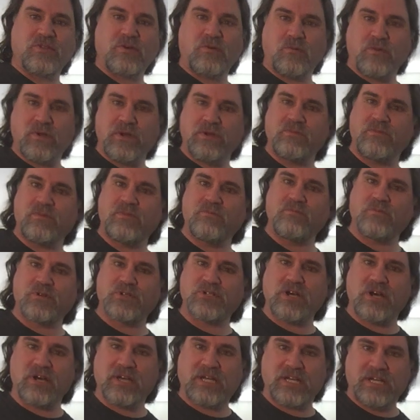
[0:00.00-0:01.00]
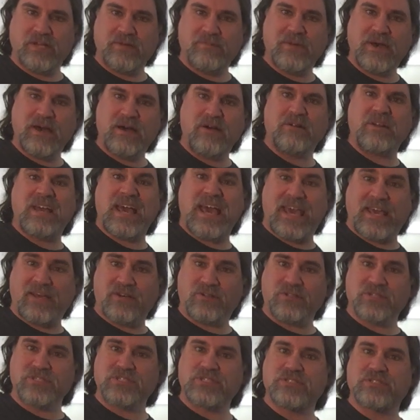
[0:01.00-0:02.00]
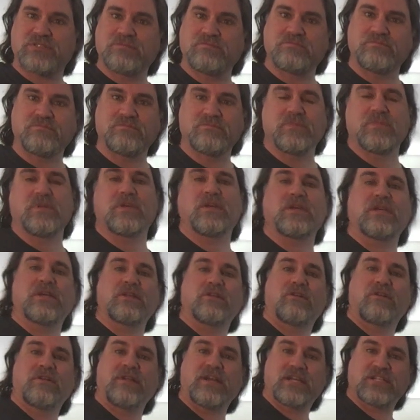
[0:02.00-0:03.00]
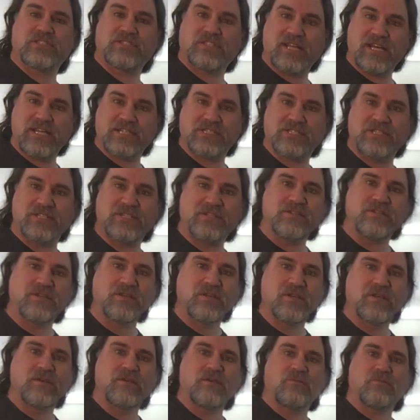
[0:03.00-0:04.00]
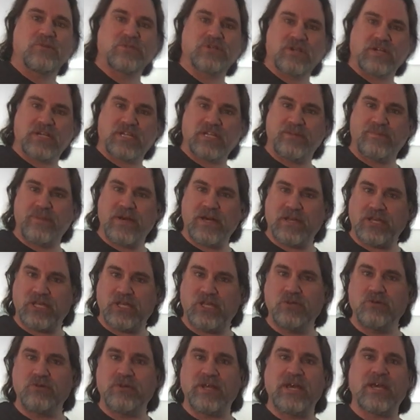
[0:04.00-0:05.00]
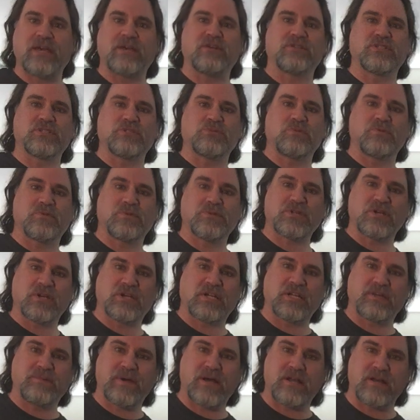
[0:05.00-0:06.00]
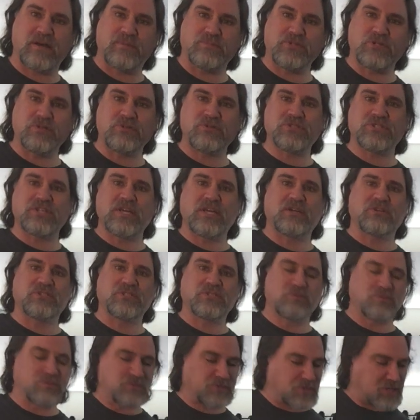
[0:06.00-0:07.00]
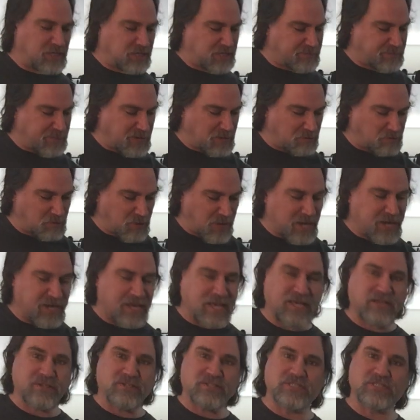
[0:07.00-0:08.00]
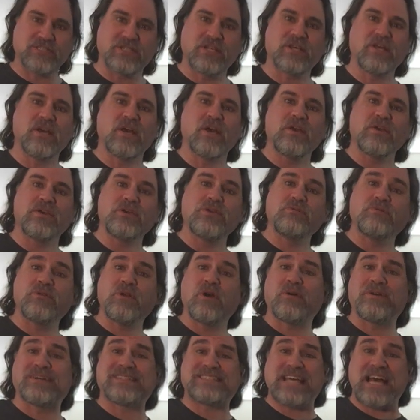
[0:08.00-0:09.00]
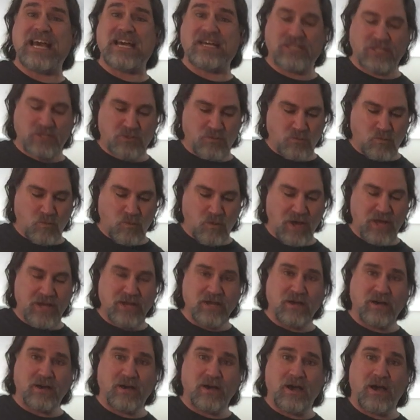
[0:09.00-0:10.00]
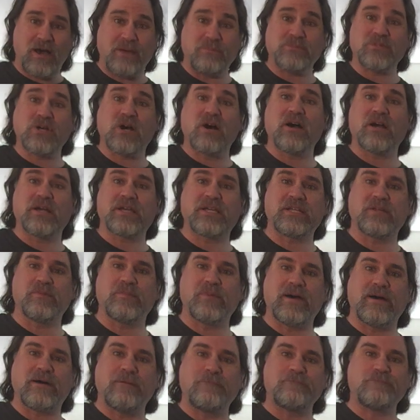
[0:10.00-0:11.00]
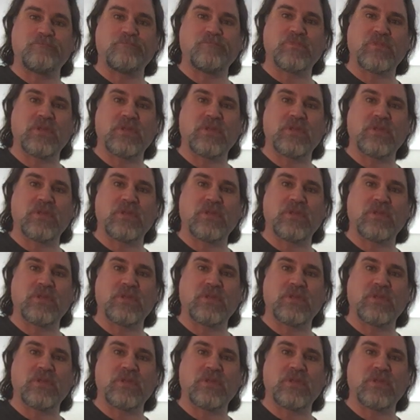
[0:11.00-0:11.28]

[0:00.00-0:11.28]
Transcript: that when we're talking about angles in our next lesson, we're talking about acute angles, when we're talking about obtuse angles, when we're talking about right angles, you know exactly what I'm talking about.